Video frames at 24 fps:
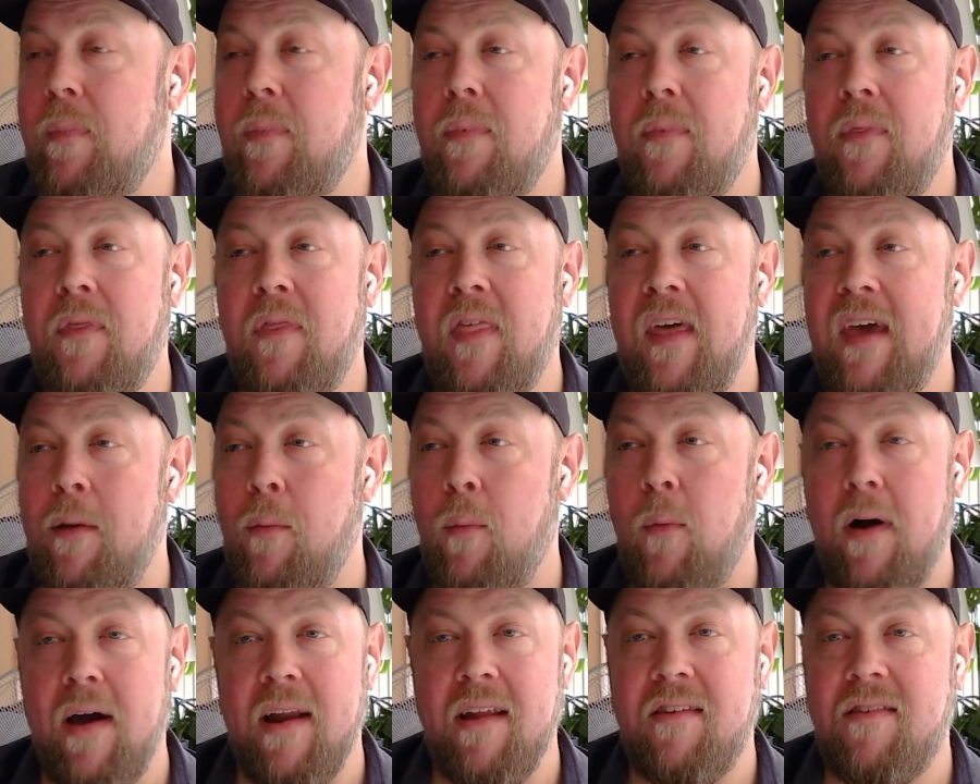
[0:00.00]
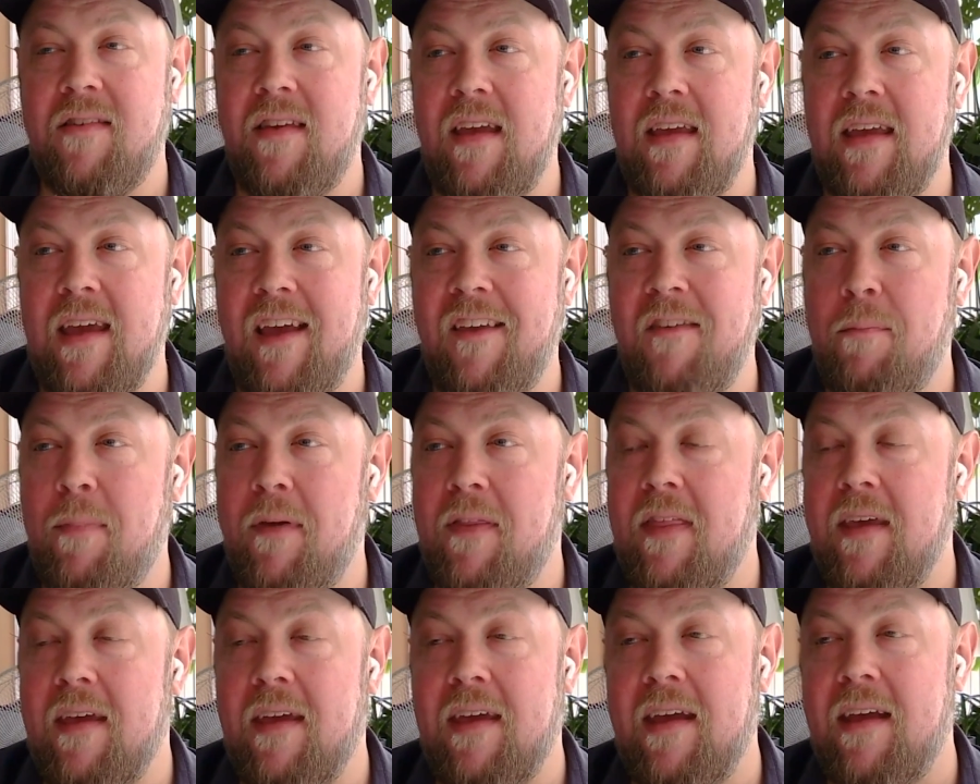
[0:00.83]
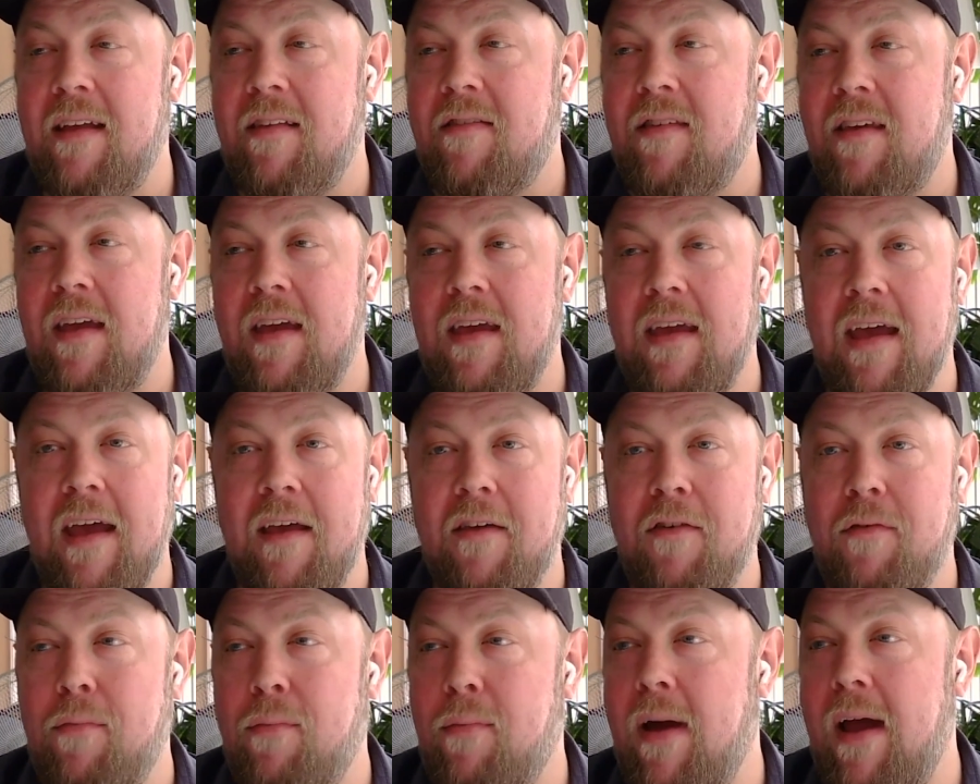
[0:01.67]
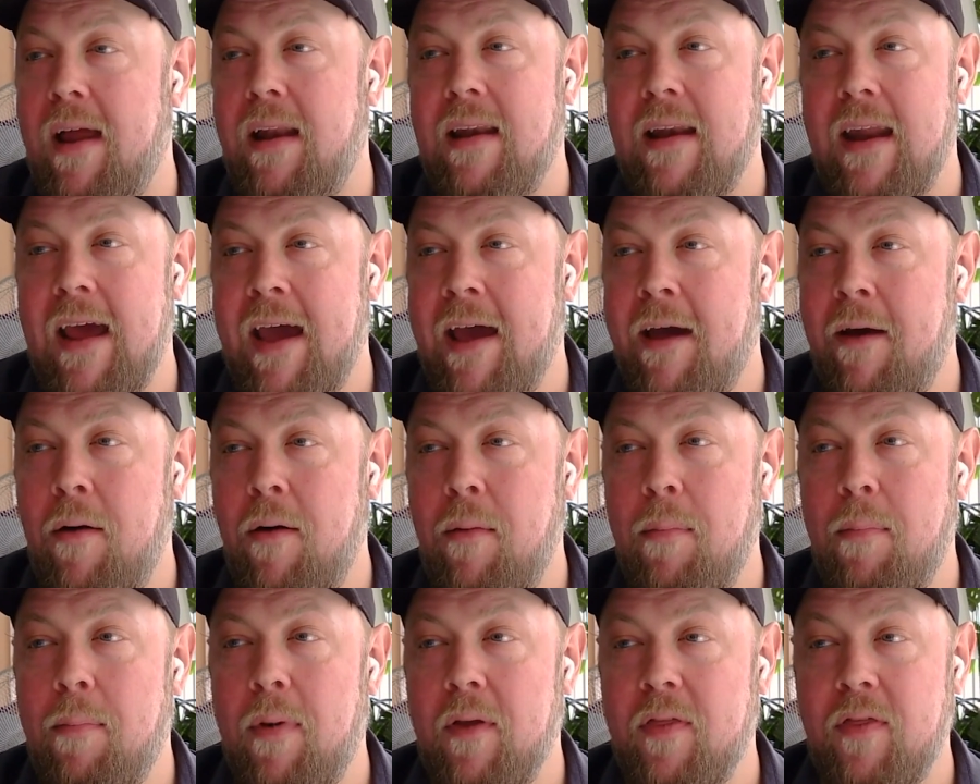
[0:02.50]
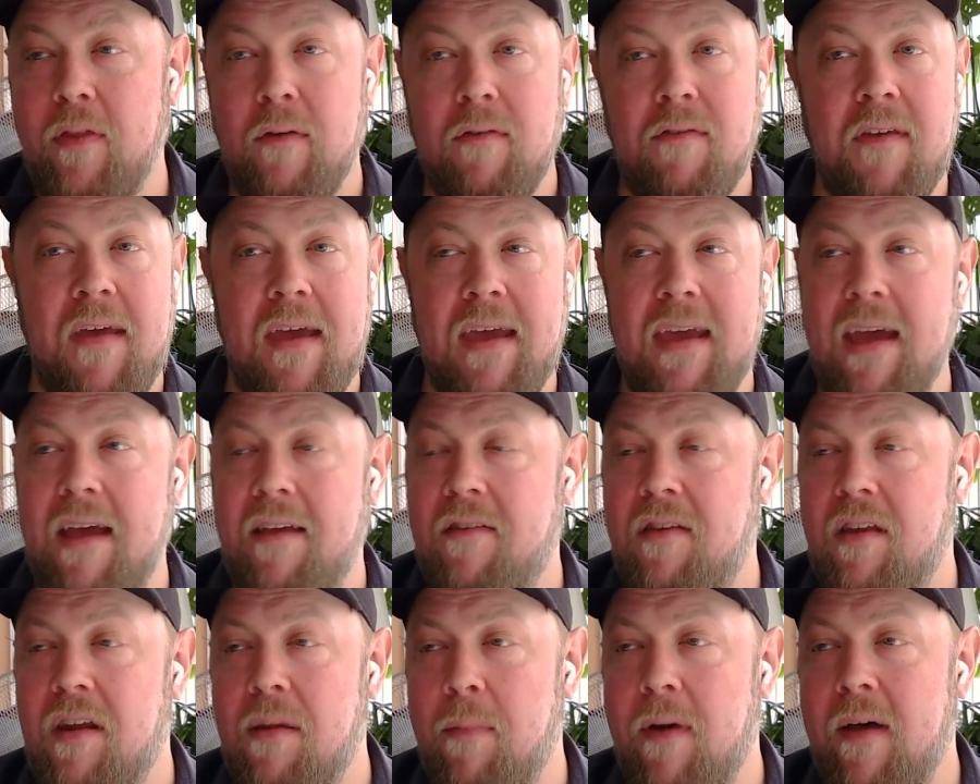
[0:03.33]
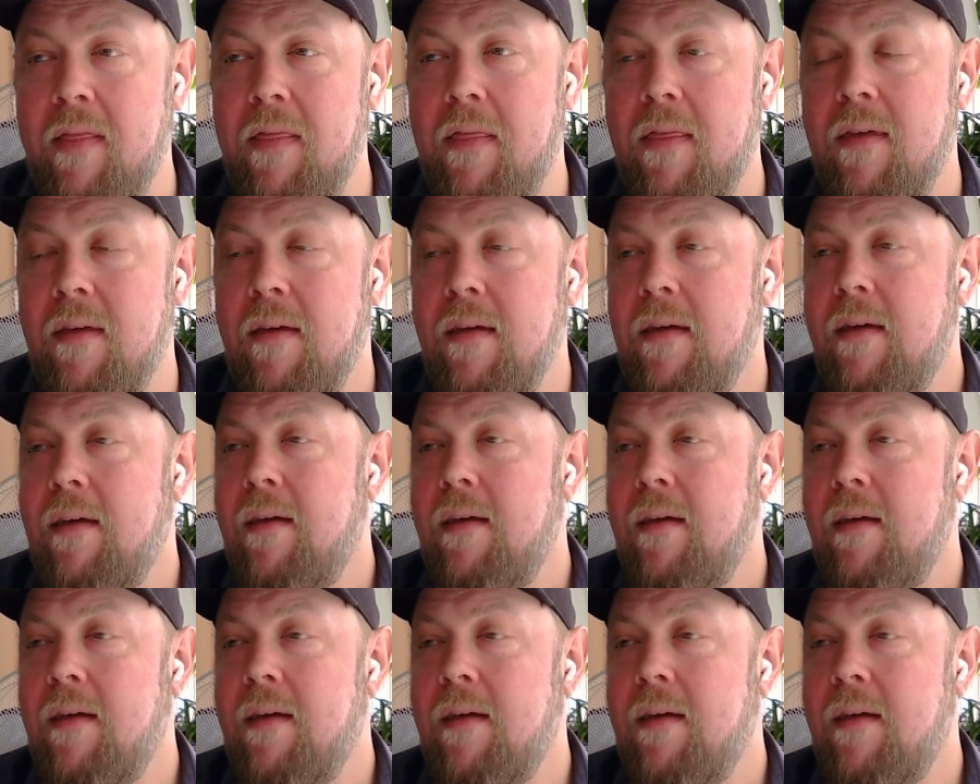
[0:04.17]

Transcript: They want to say yes, but they can't say yes right now, but they'll say yes in a month.